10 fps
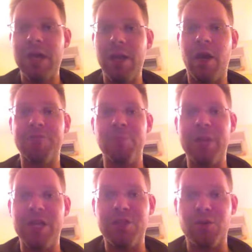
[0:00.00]
and not from
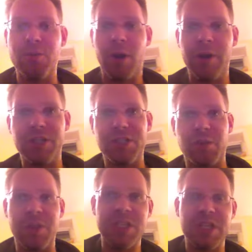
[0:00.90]
any third party
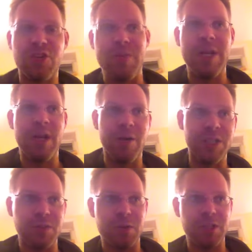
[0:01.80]
source, intermediary
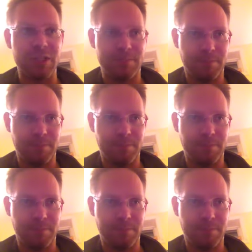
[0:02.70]
source.